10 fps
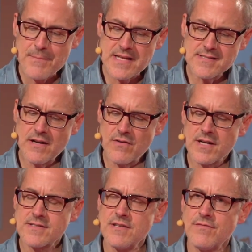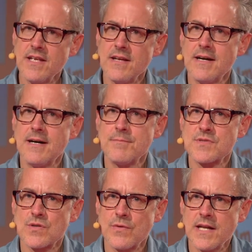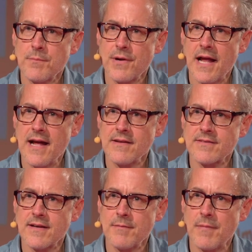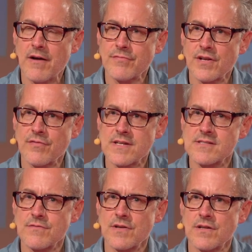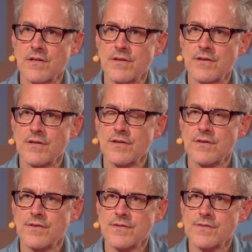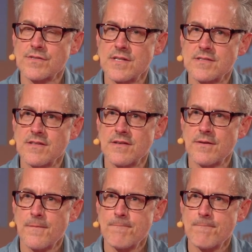Is there a TV screening planned after the festival season?